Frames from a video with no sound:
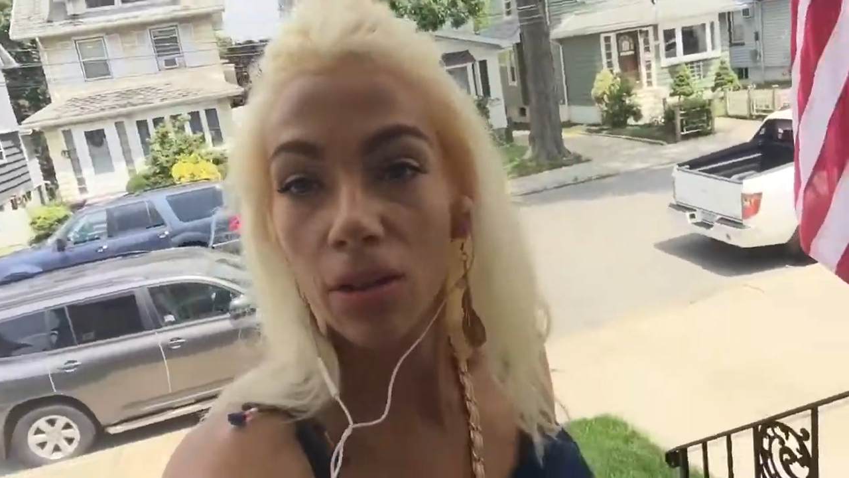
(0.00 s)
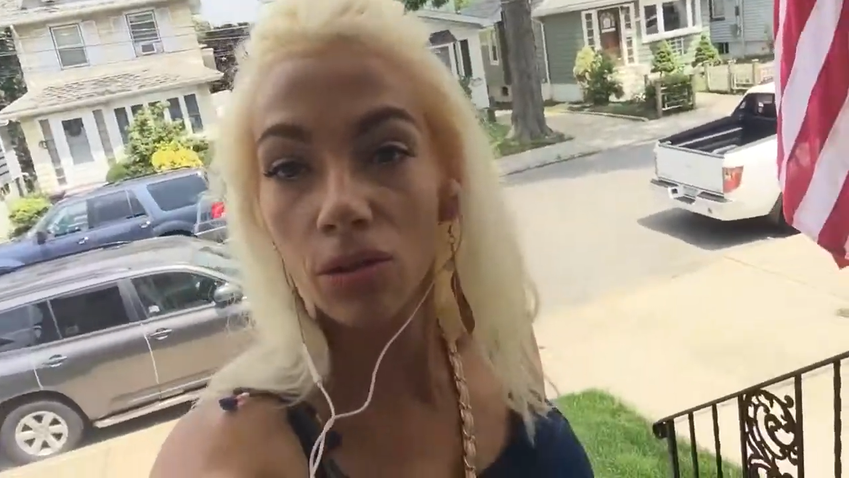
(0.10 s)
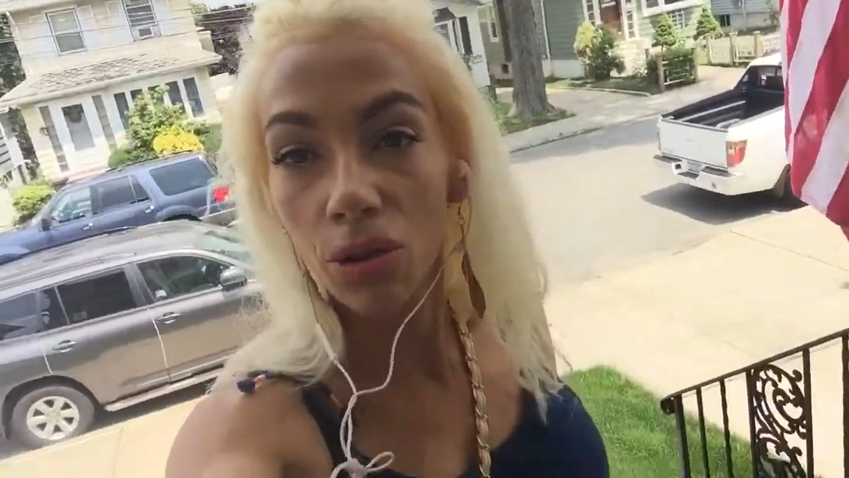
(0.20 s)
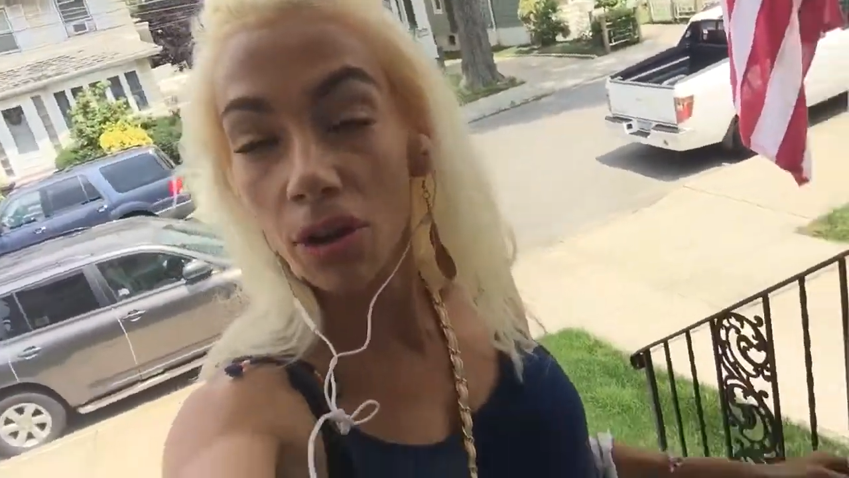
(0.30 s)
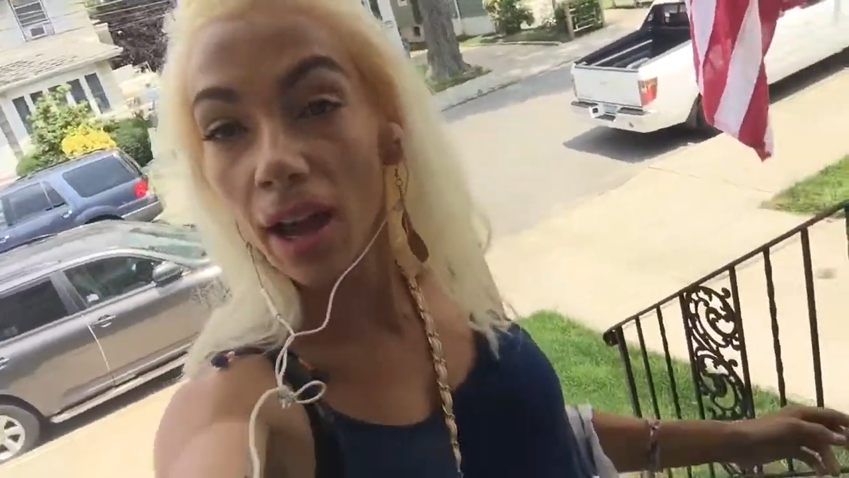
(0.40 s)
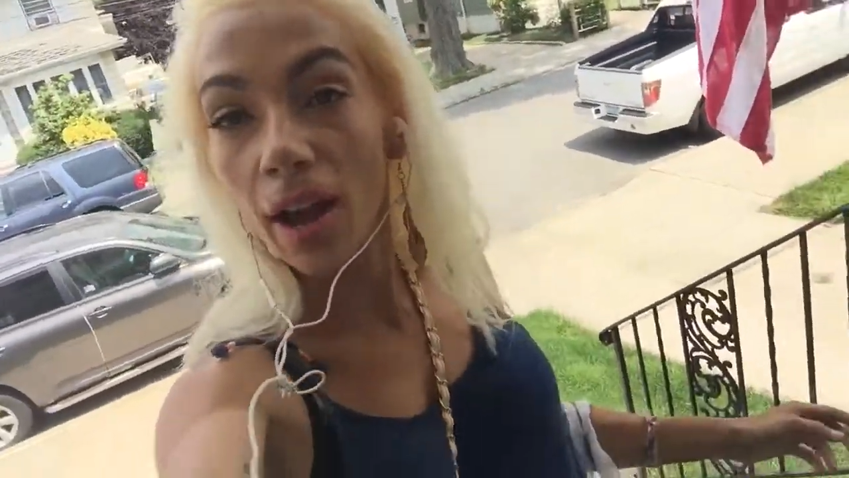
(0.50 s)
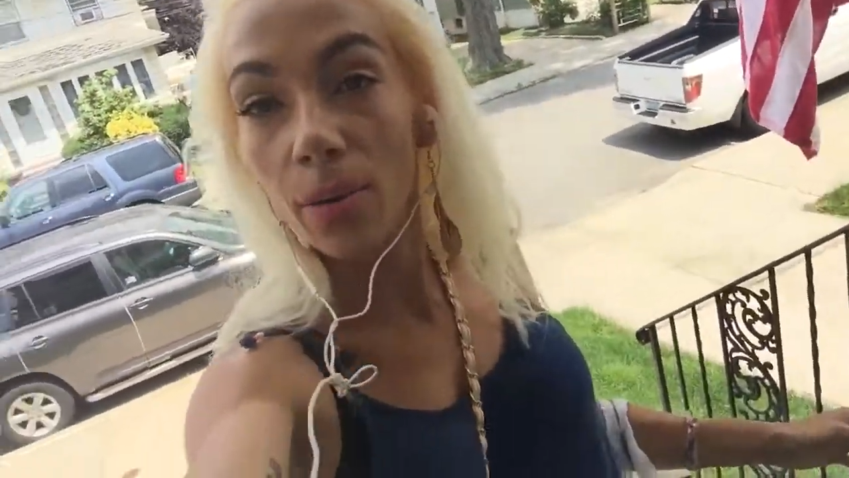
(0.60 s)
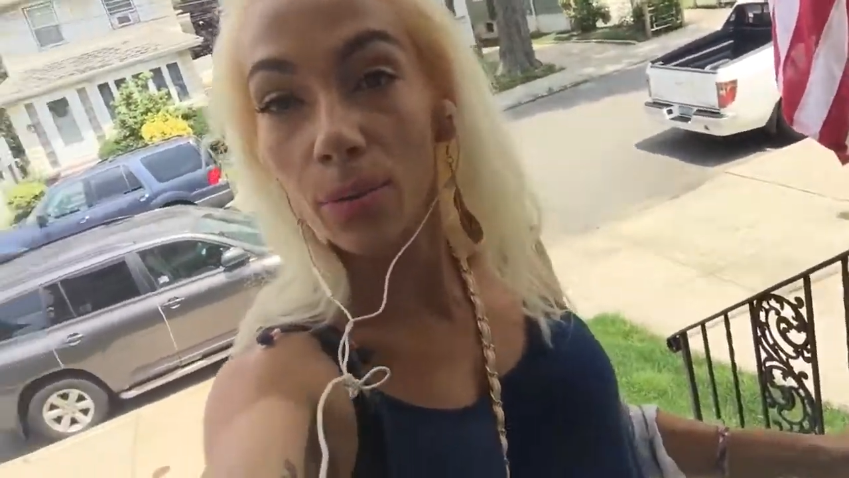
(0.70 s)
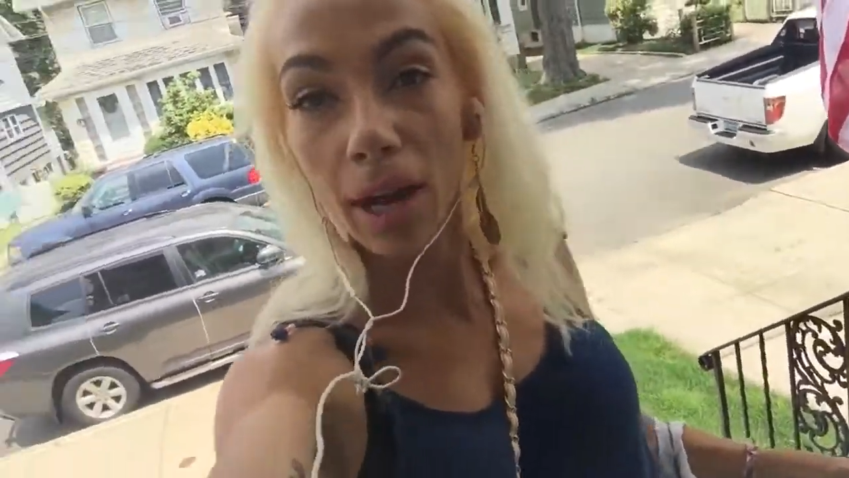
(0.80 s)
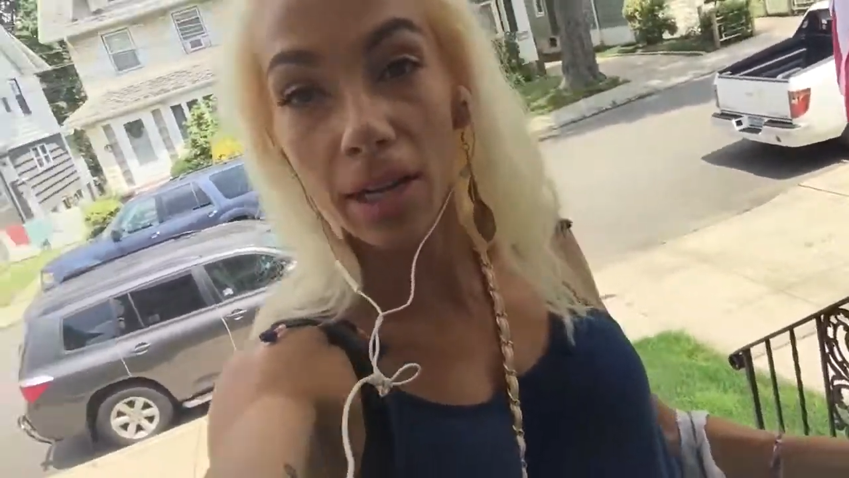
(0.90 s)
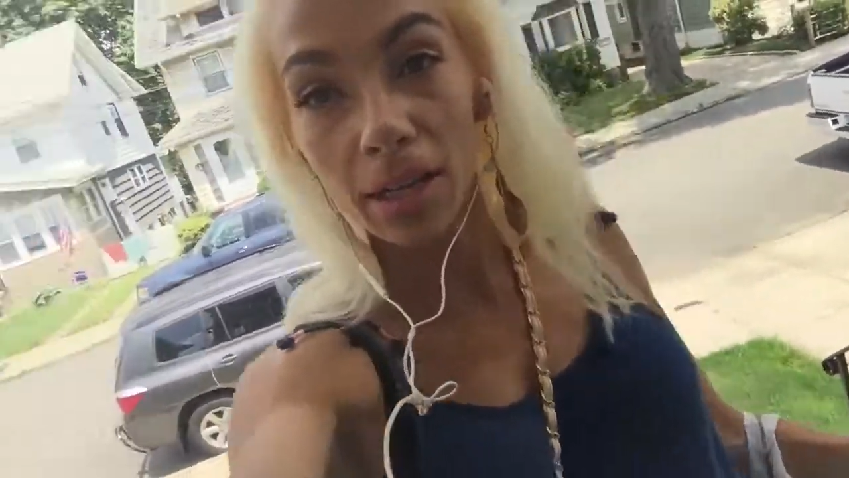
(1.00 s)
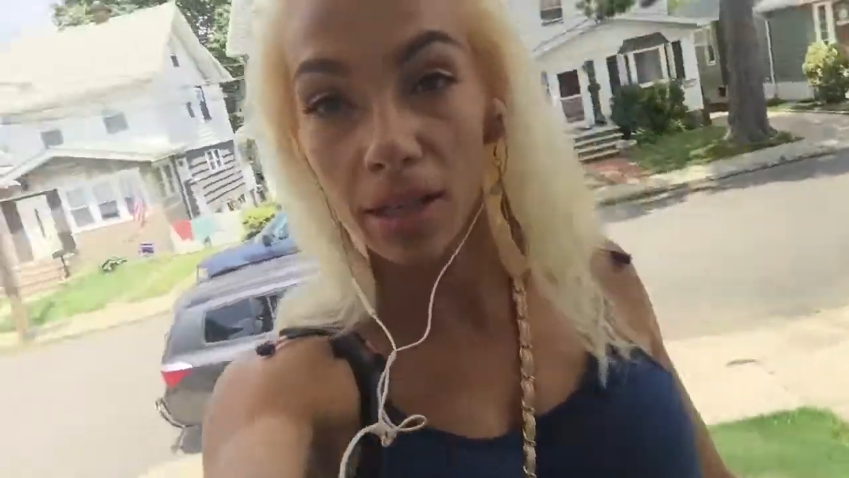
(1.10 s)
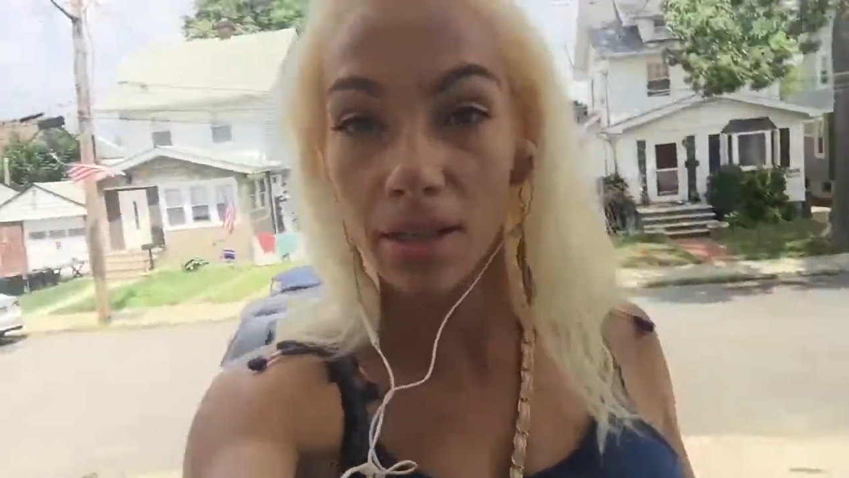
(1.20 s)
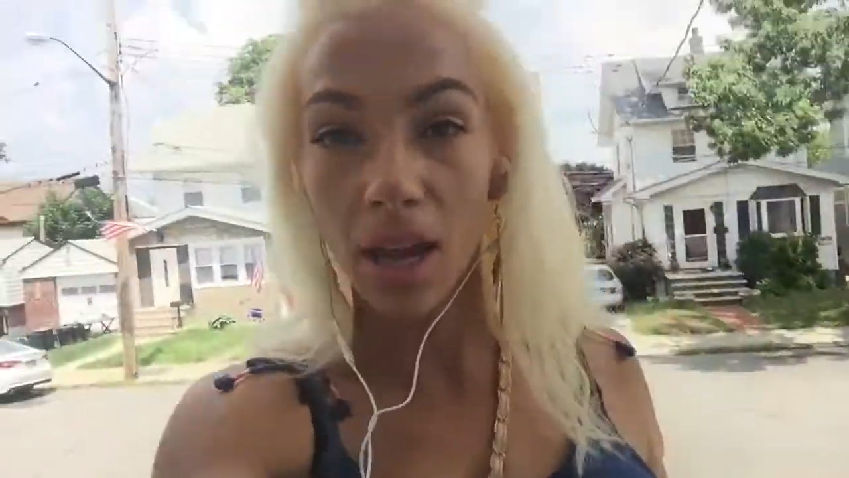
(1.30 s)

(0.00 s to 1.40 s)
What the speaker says: Look how white it is.